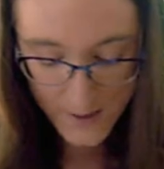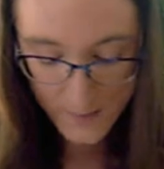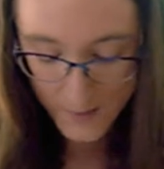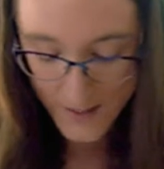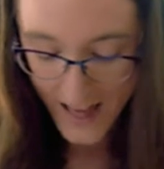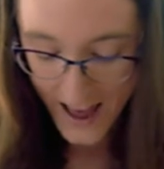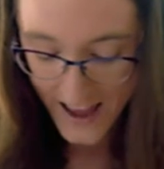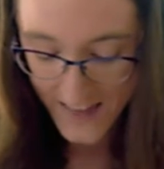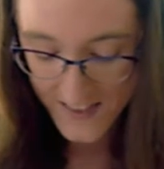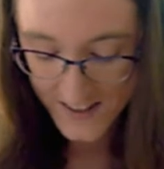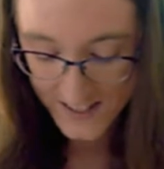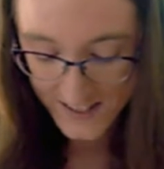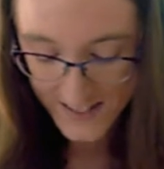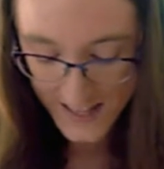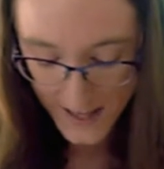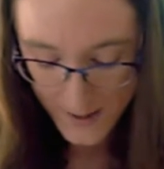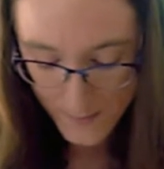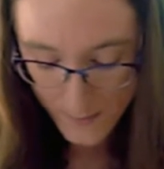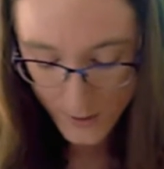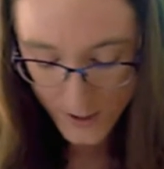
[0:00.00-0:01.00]
you can apply
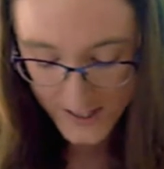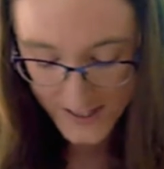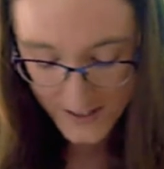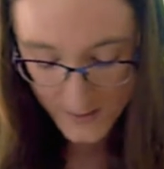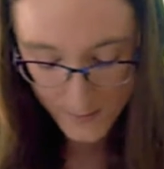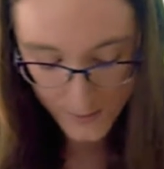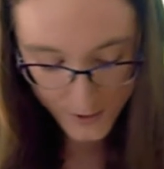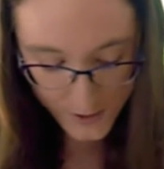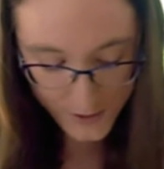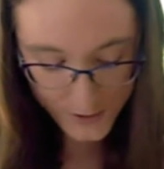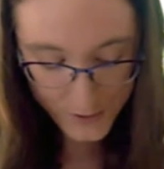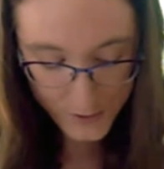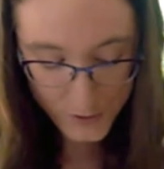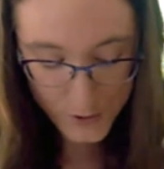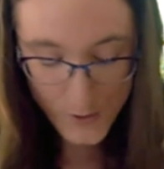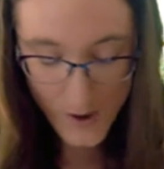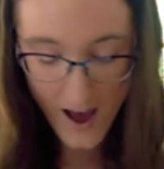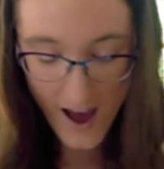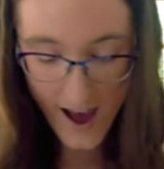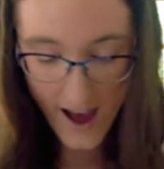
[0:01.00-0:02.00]
the same
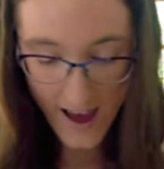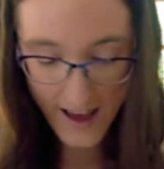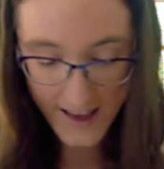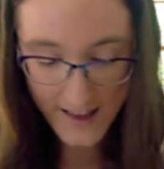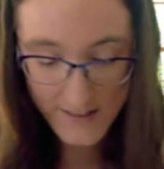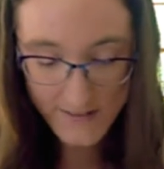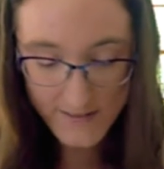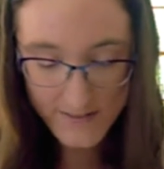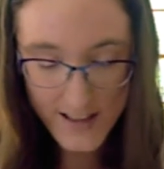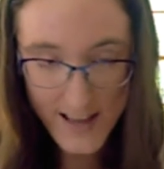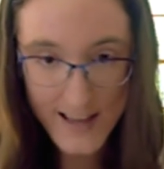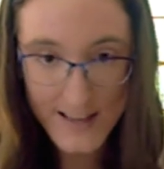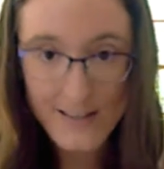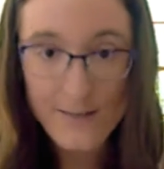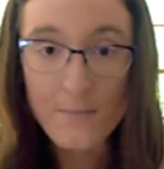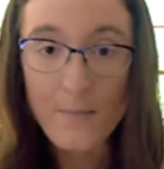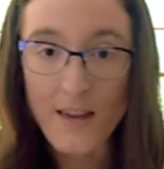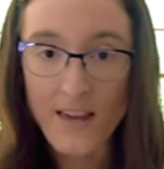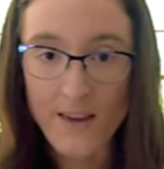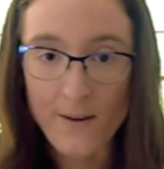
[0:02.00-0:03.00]
principle to I
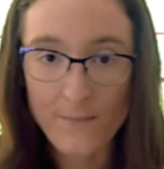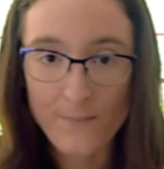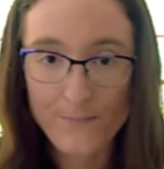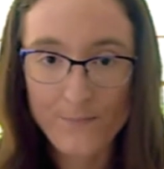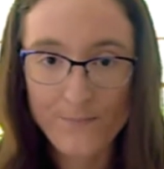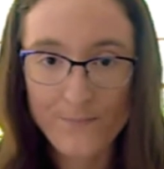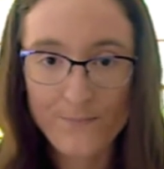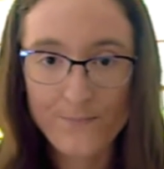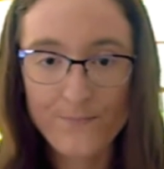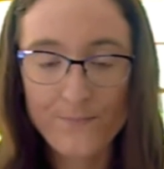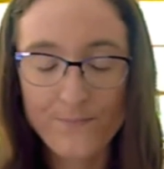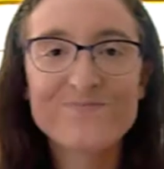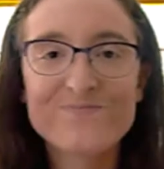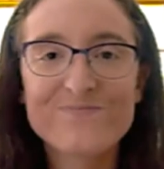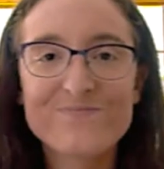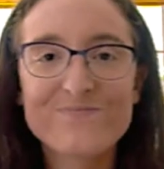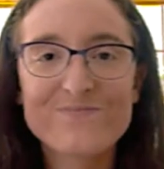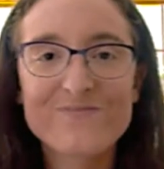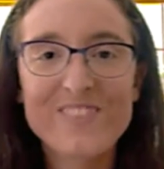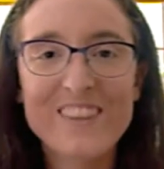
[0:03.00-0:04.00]
and me.
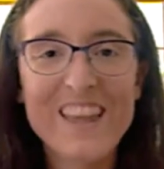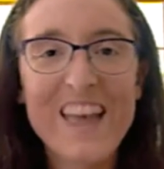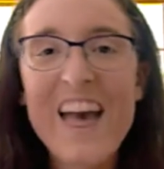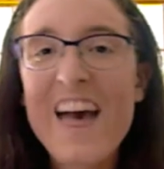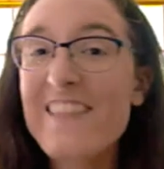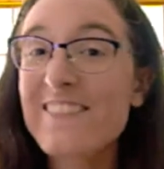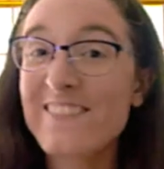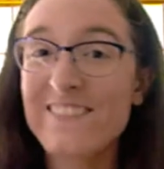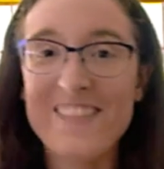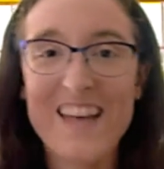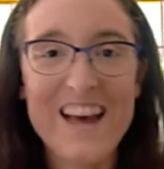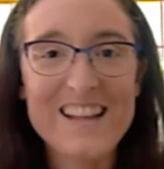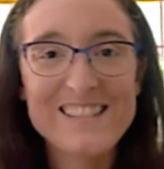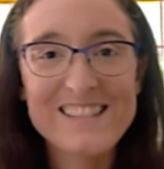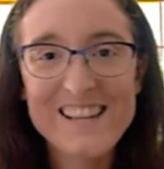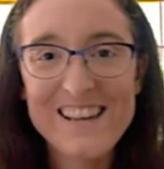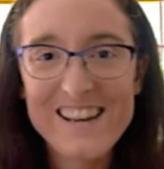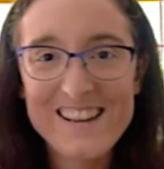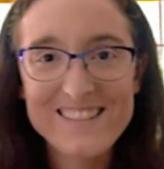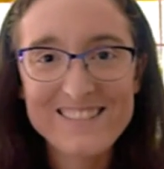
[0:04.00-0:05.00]
That's
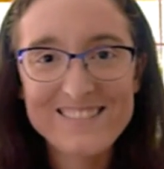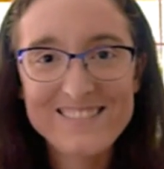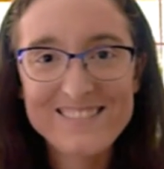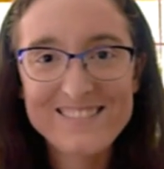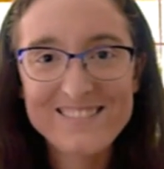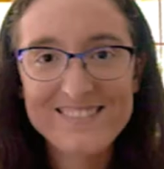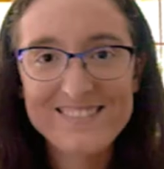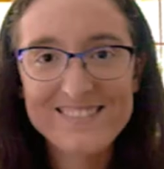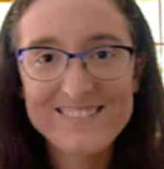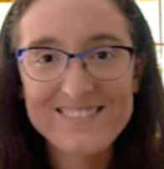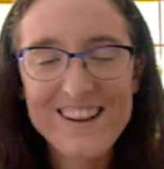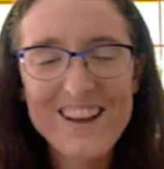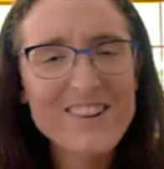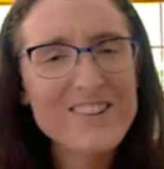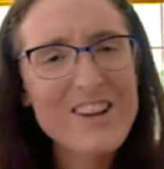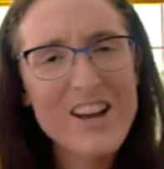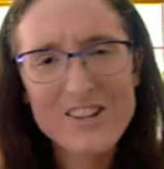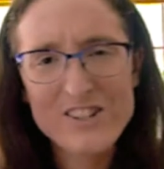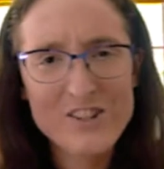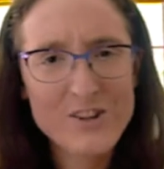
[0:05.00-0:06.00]
it.
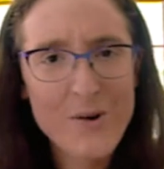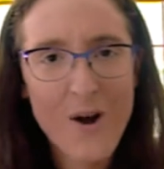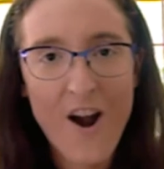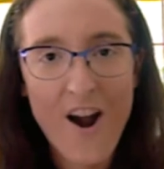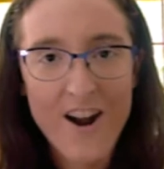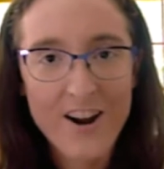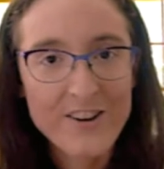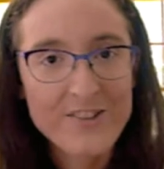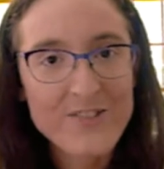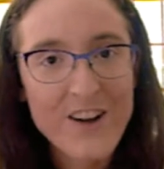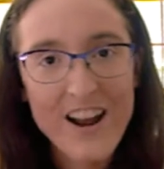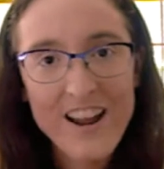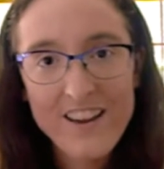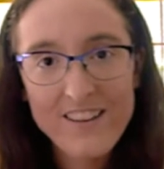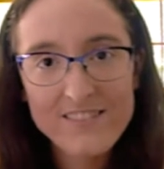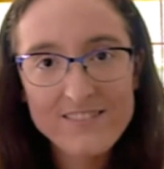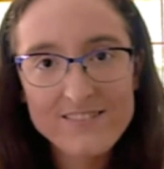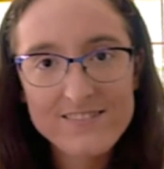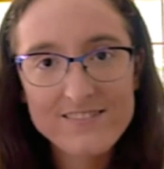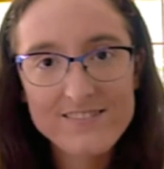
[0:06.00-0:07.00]
Not too hard,
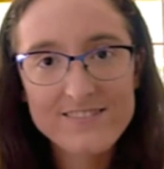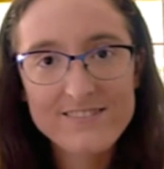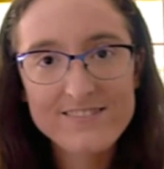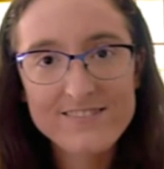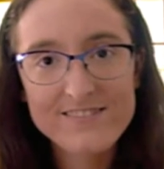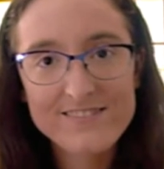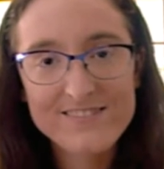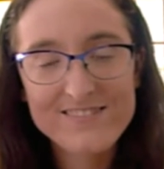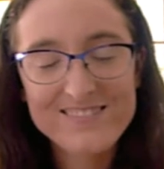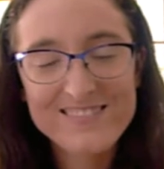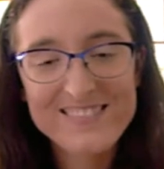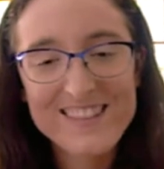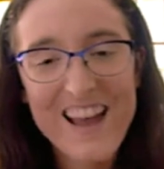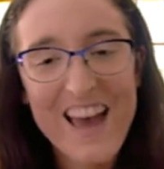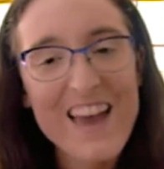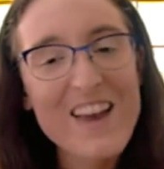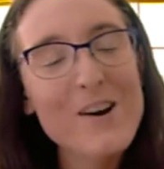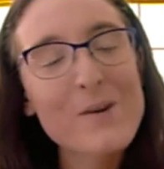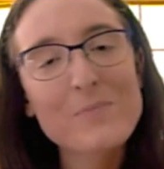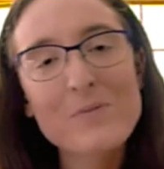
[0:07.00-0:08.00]
right?
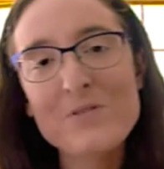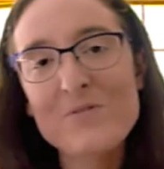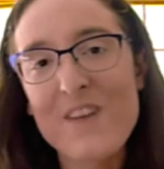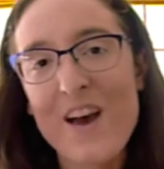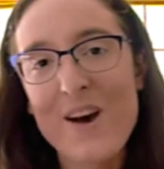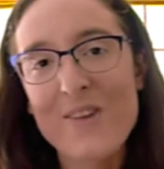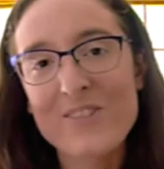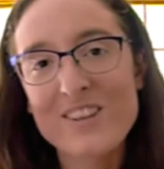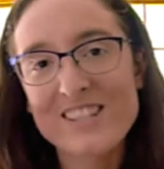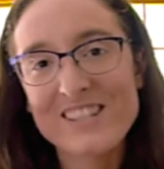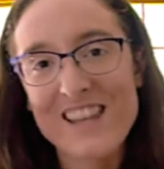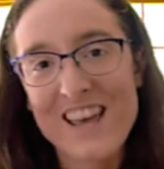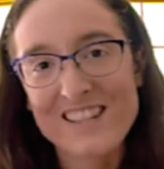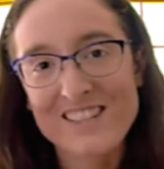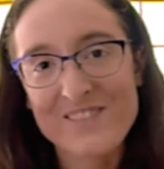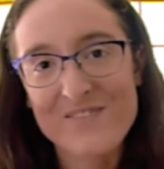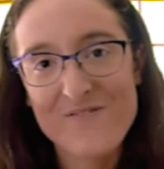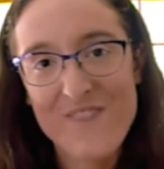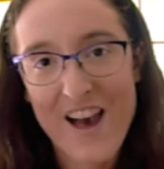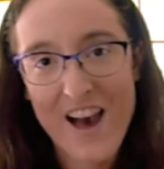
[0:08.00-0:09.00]
I hope you found this
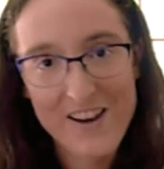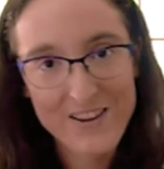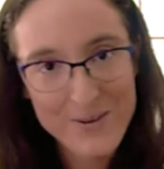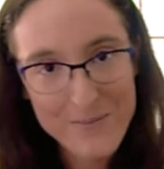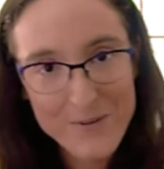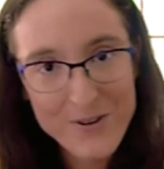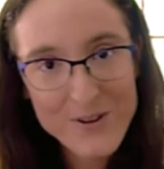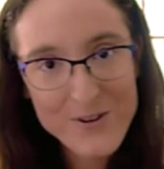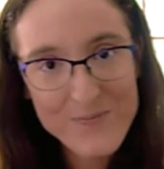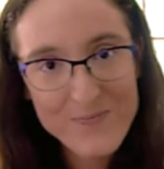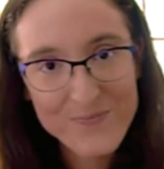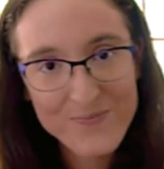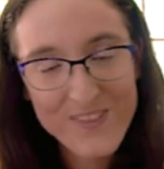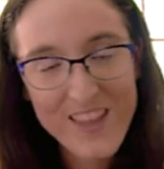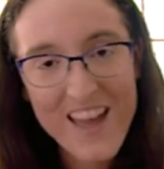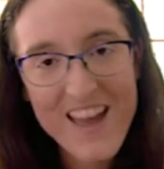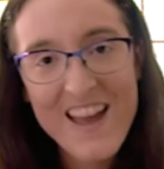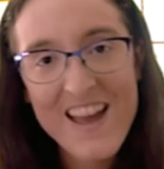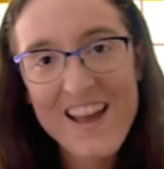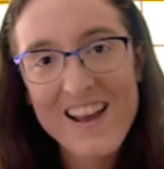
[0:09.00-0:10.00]
lesson valuable,
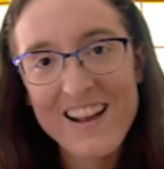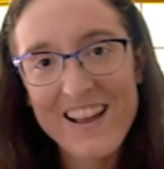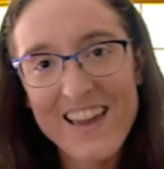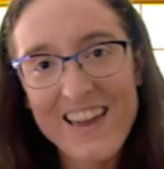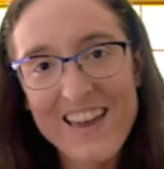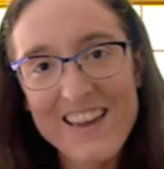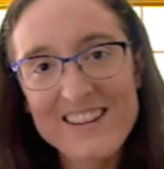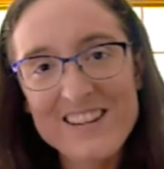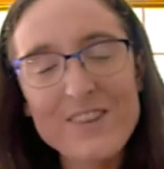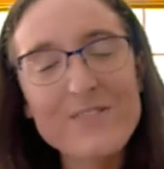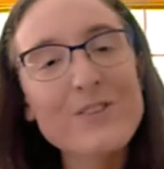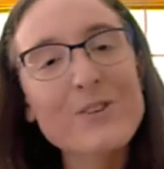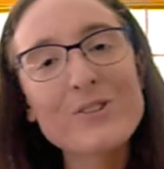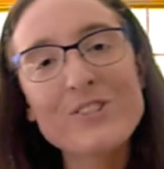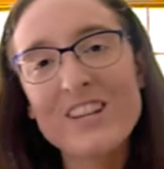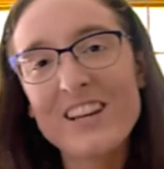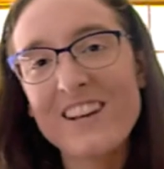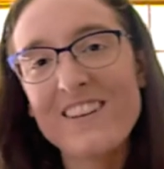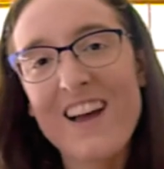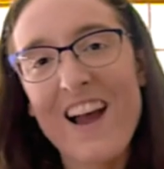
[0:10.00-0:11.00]
and if you
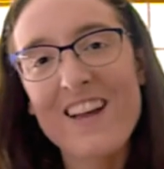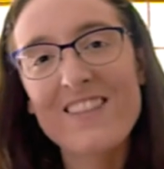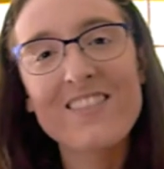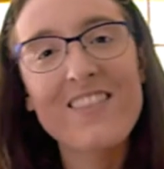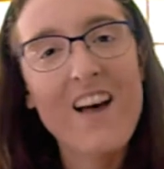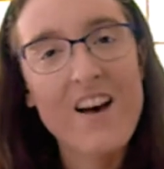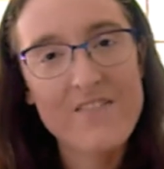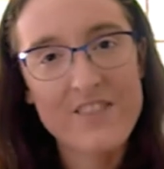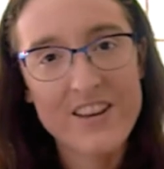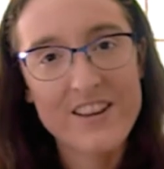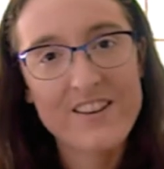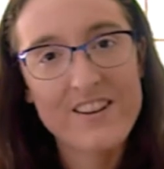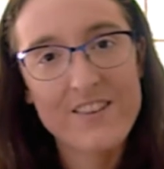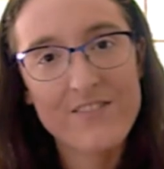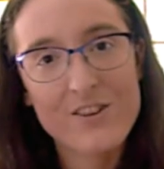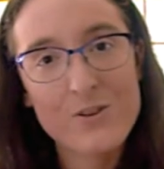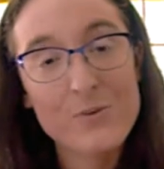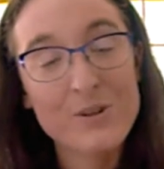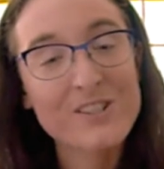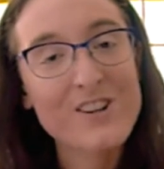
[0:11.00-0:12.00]
did, I'd love it
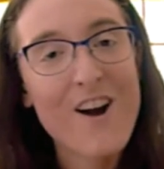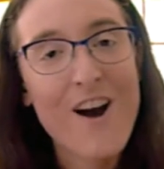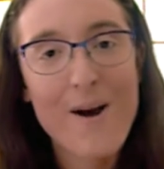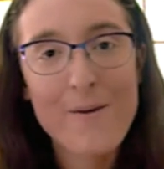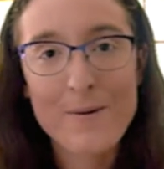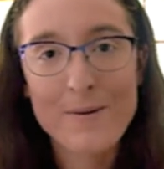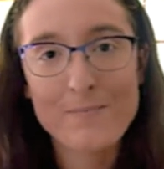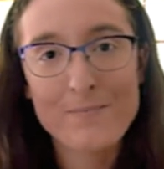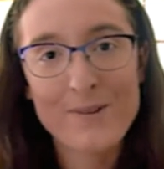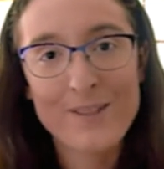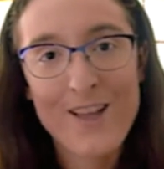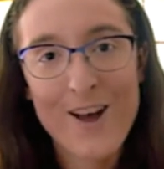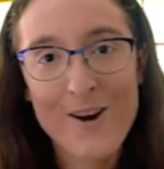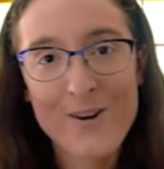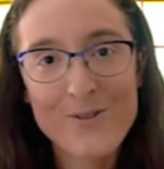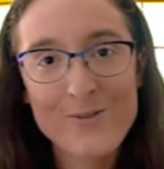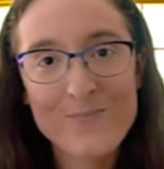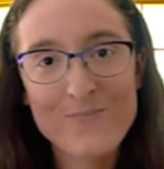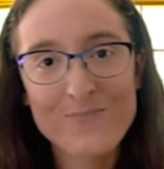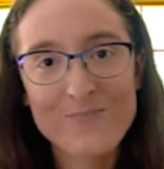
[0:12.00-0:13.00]
if you would comment
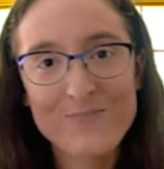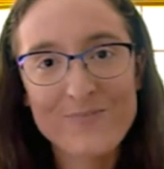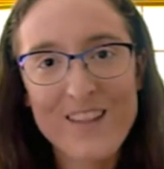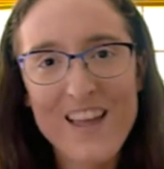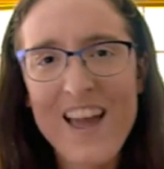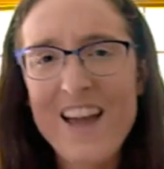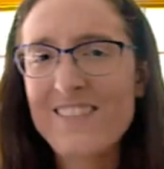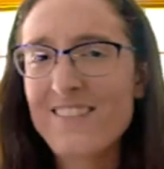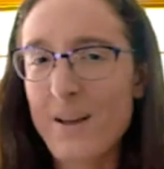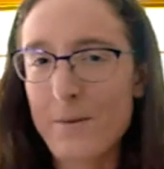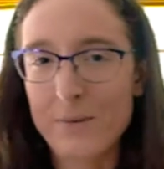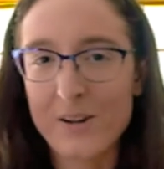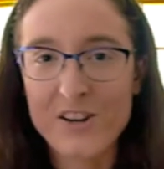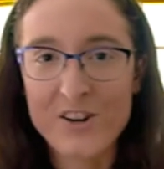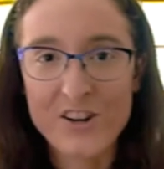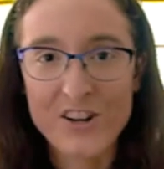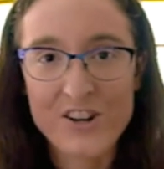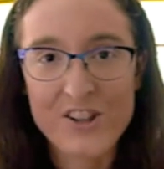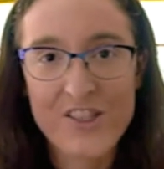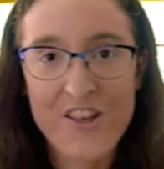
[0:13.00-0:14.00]
below and let me
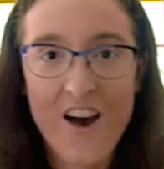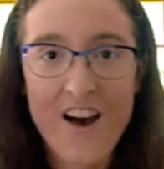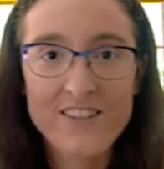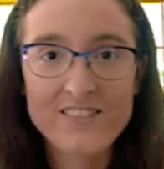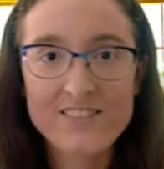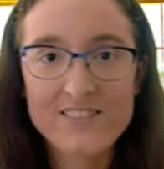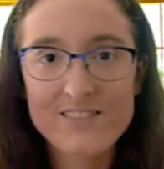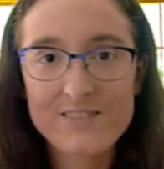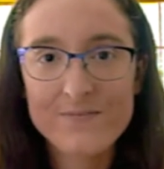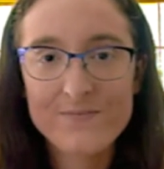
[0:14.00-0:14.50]
know your thoughts.